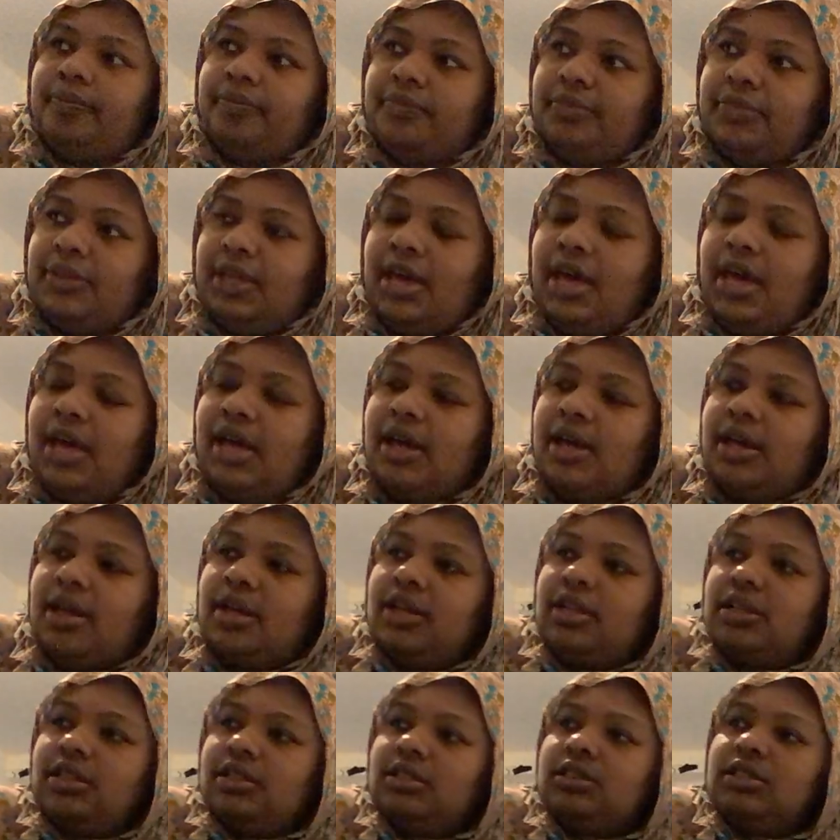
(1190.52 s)
yeah,
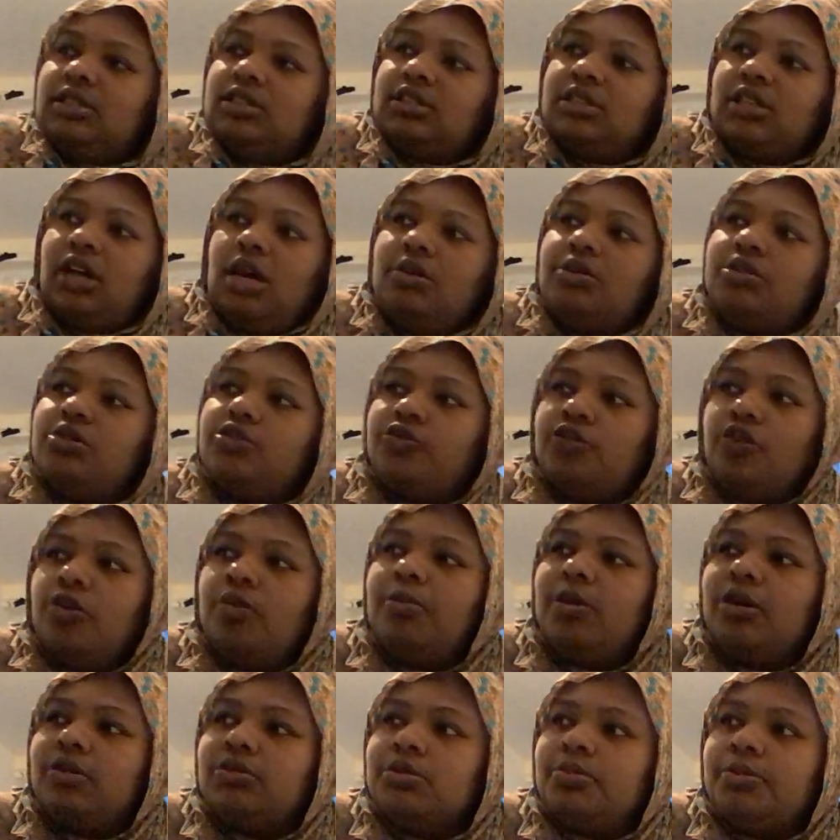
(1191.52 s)
because I was 4
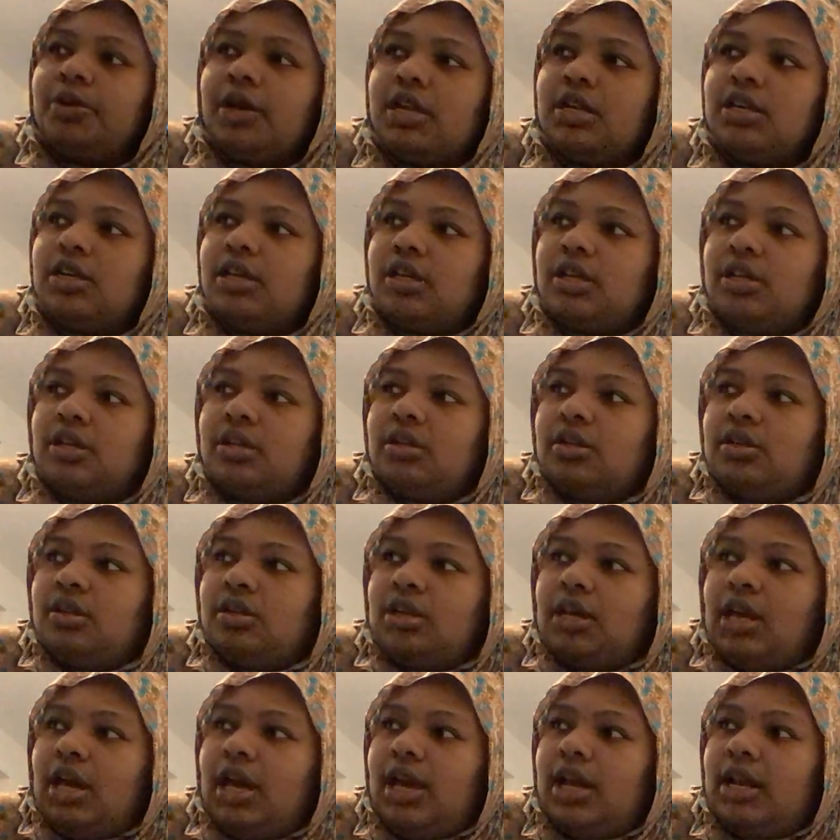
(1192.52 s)
months pregnant,
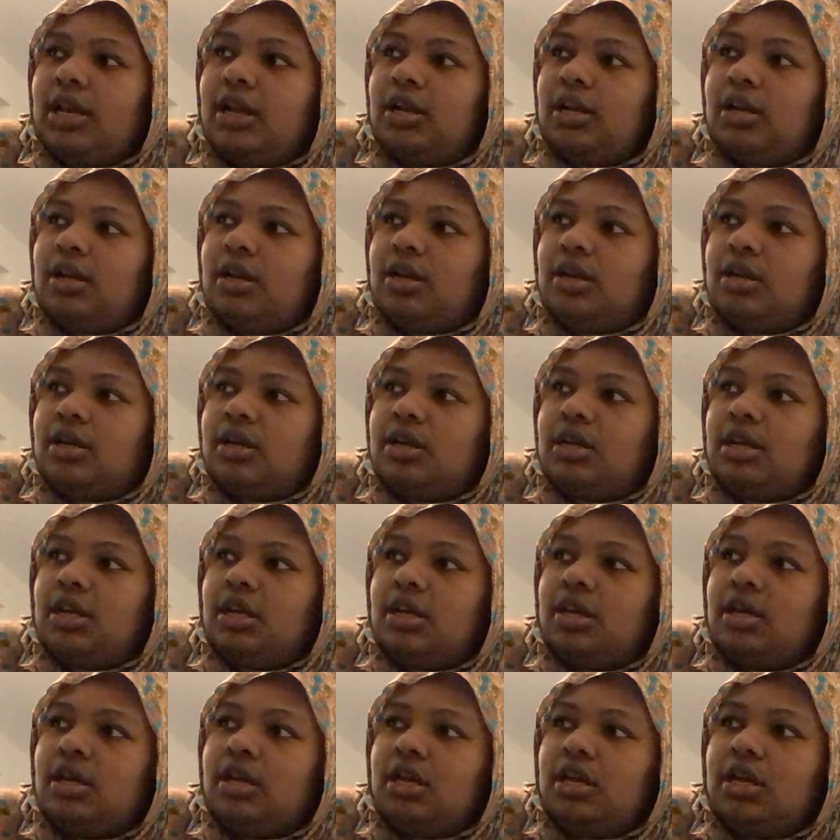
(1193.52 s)
and
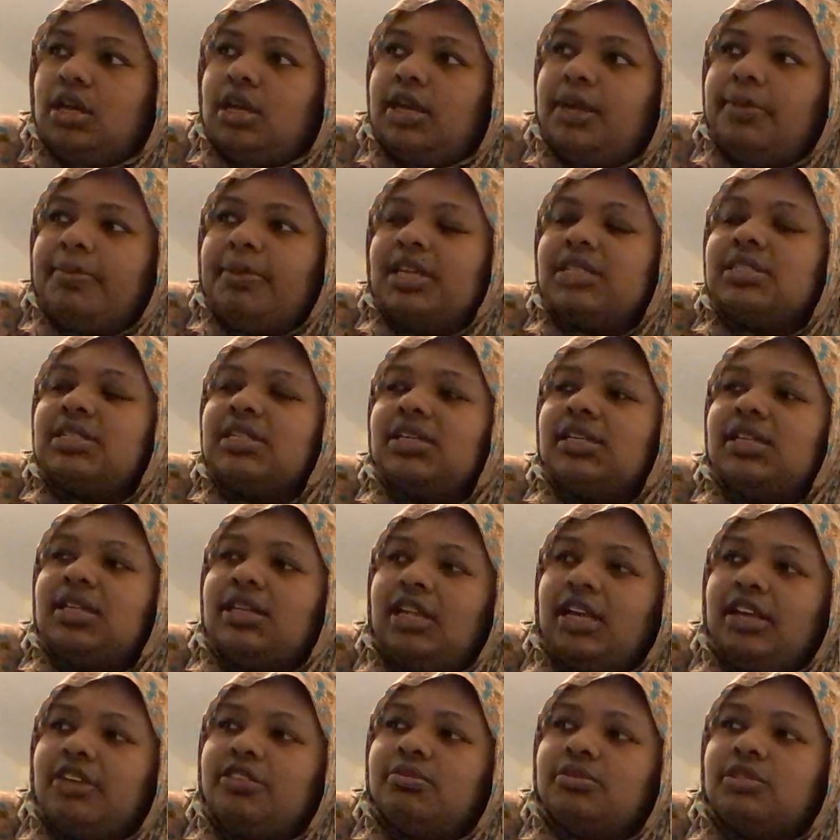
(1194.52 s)
he basically
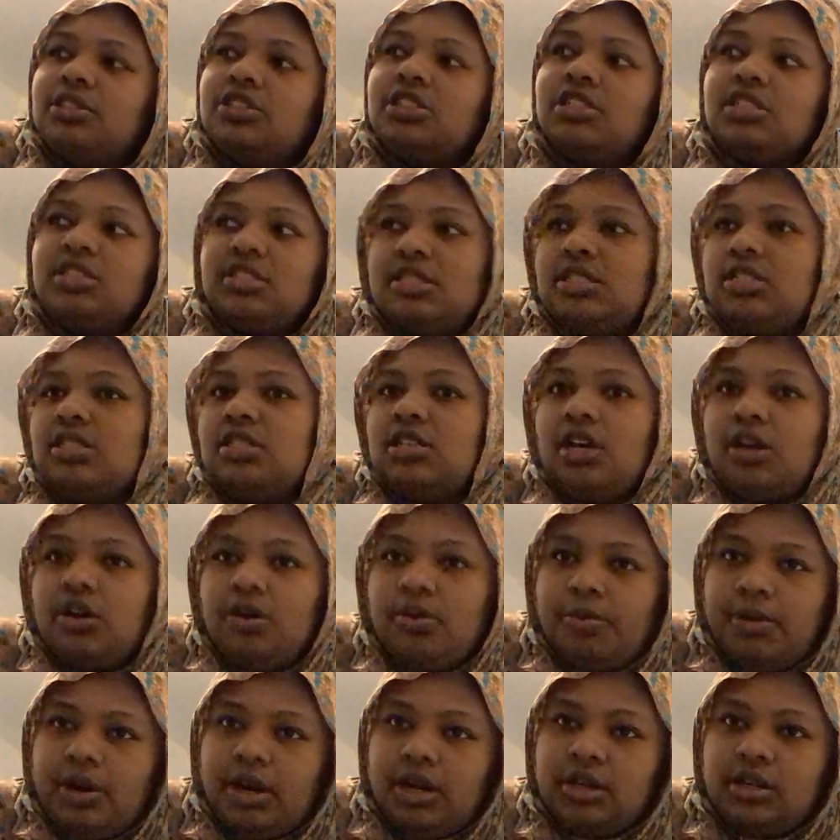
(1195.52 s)
left me just as I
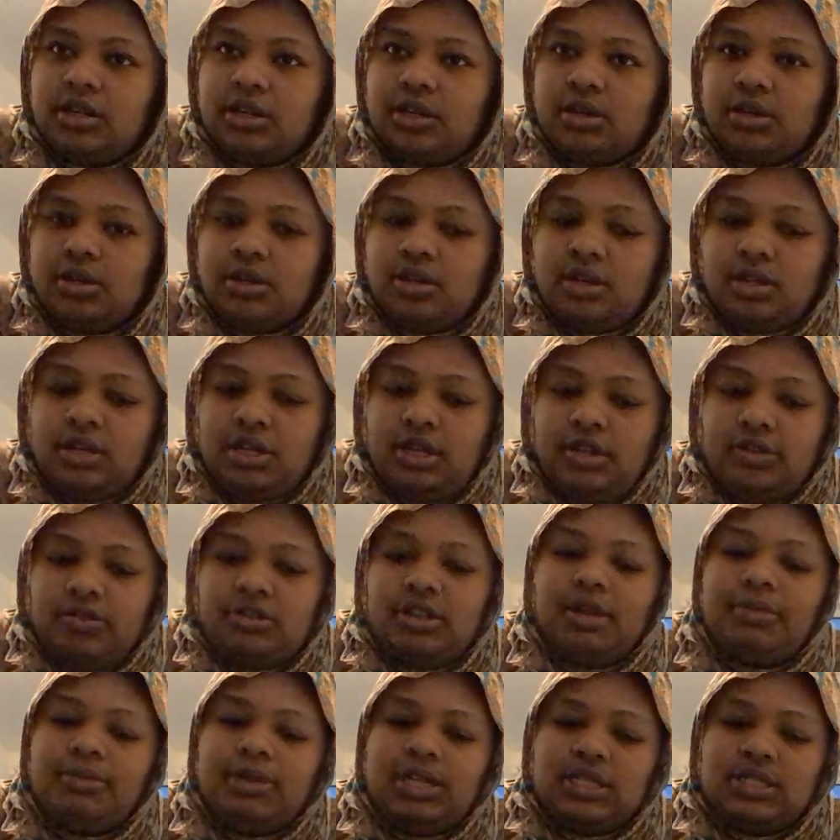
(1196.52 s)
got pregnant. If
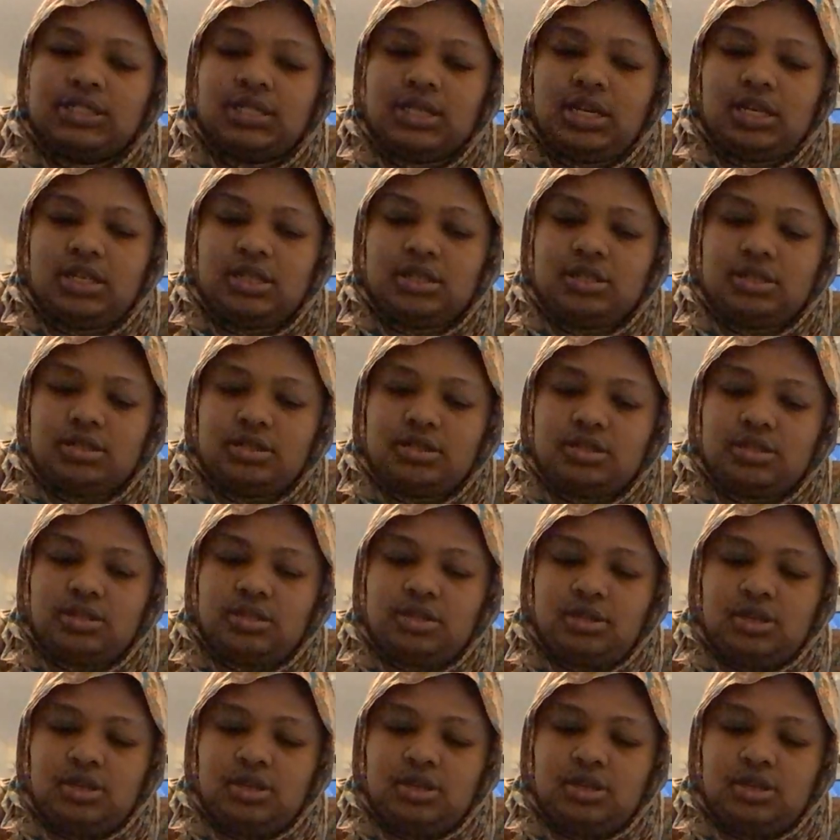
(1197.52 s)
that makes sense.